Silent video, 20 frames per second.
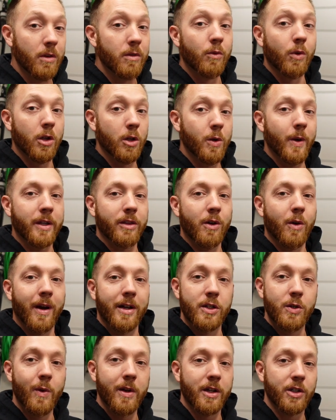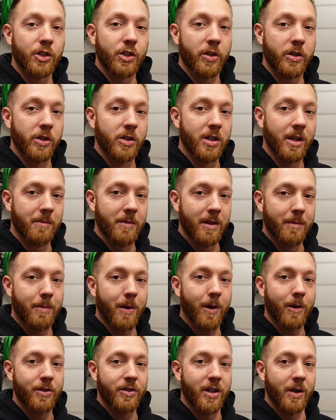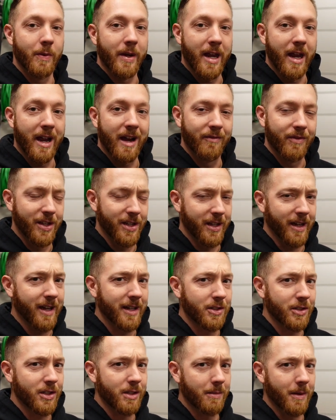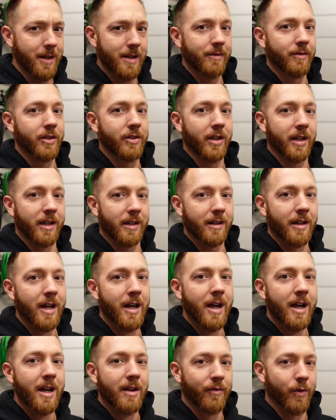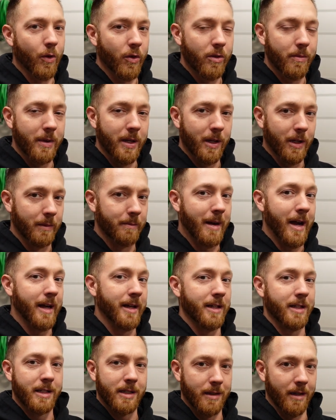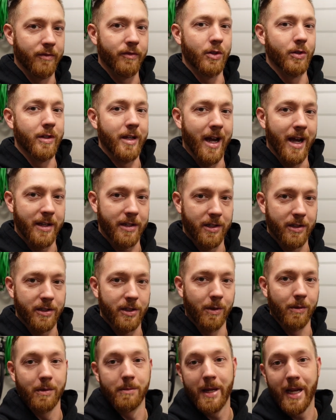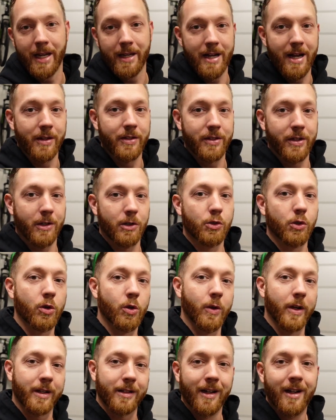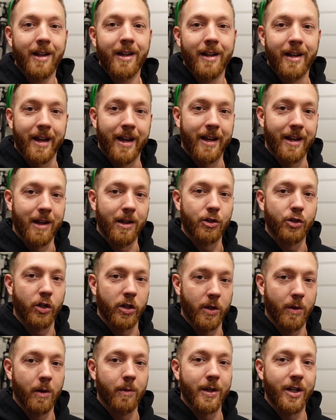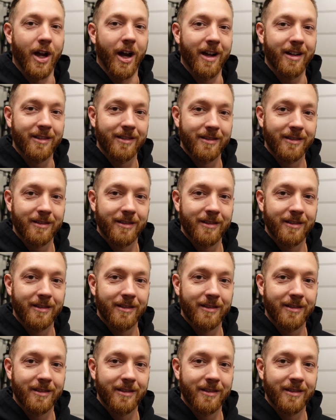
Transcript: Real quick though, I do want to show you some of the parts that we have because I got just about everything for the build minus a few gaskets. So let me head downstairs real quick and I'll show you what we got.